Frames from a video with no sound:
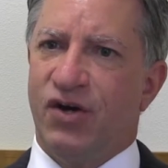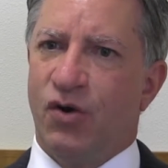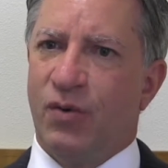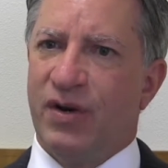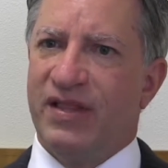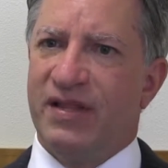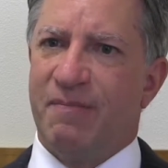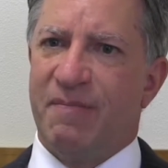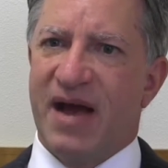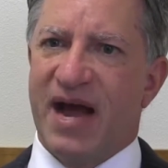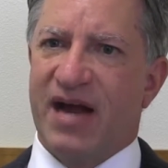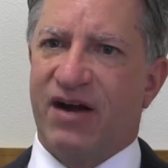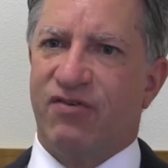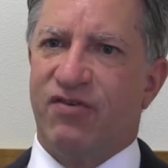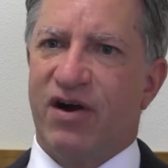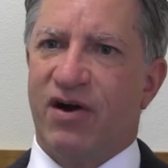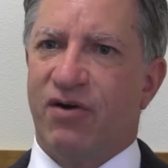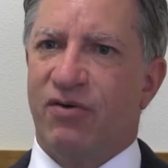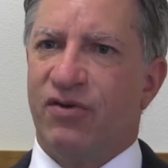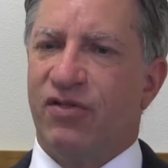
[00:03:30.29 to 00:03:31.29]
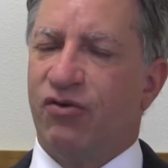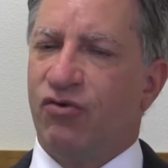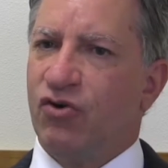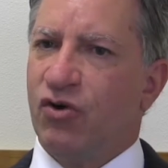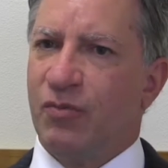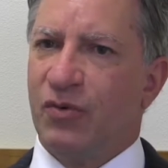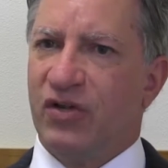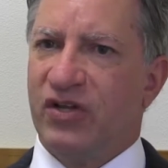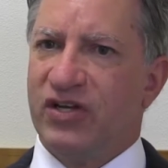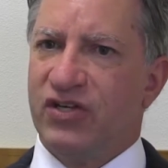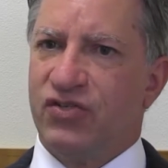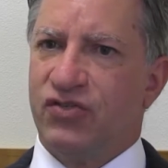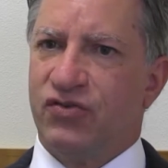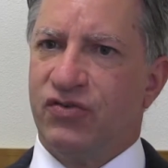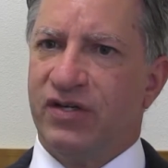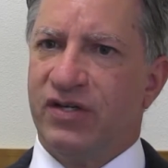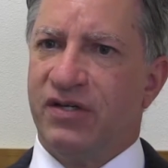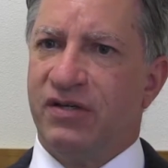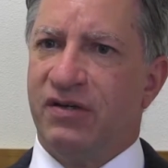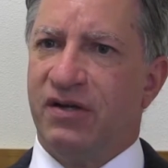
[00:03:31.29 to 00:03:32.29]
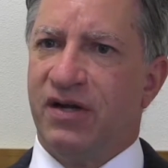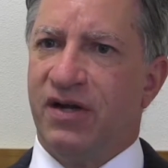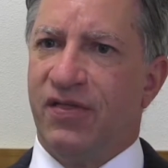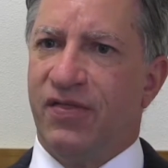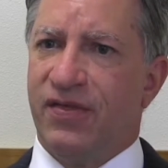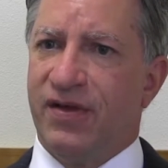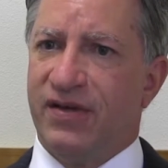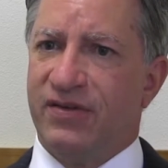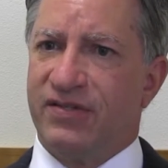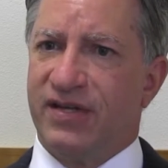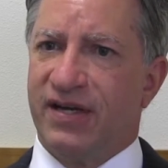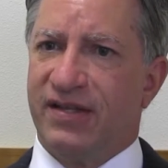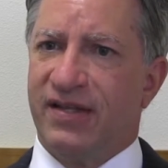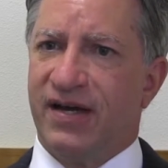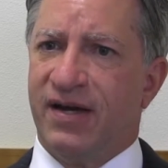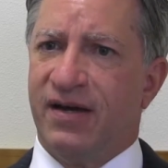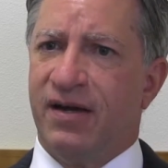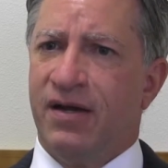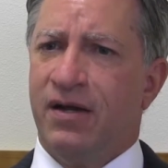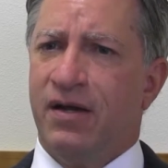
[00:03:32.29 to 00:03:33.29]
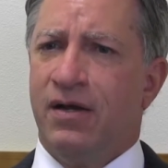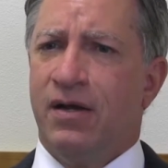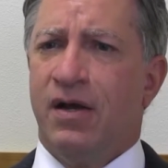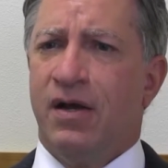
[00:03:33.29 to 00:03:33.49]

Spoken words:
knowing the background and the criminal history and things like that.